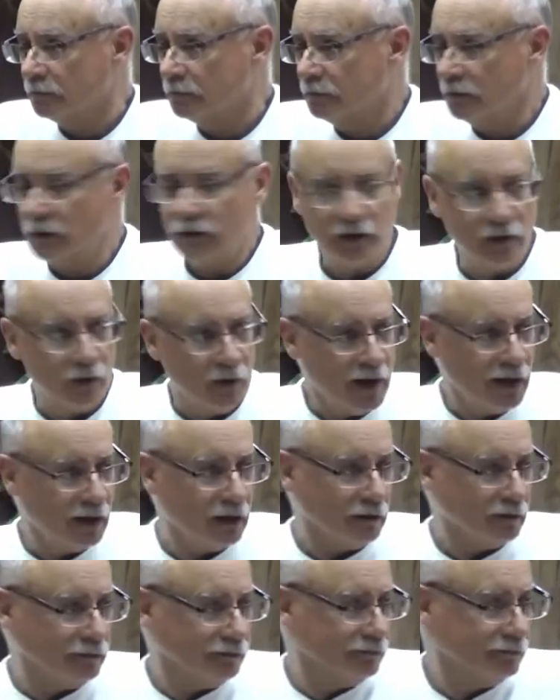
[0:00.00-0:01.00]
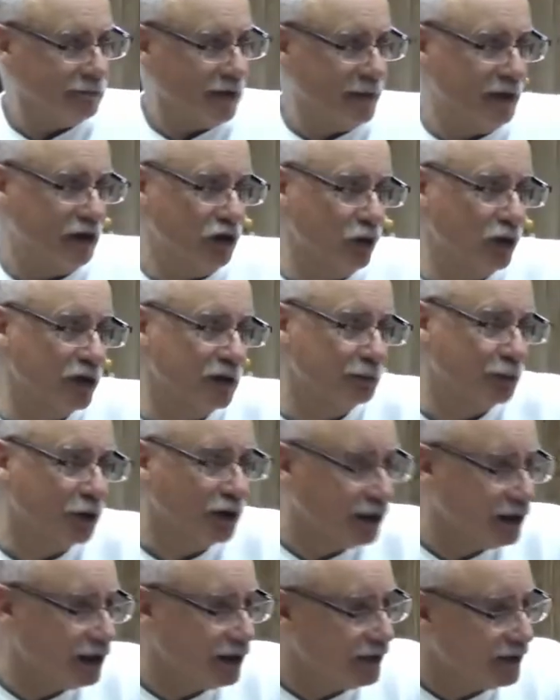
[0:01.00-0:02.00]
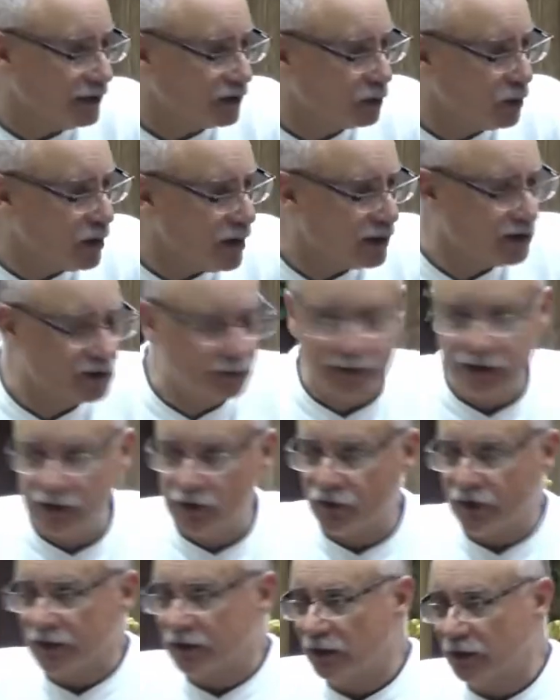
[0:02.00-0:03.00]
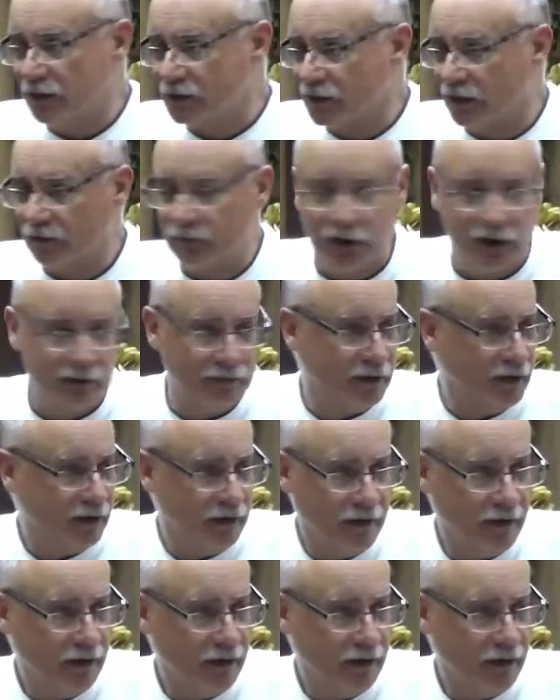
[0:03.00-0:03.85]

And you think, well, I mean, you wouldn't put it in these words, but you think to yourself, well,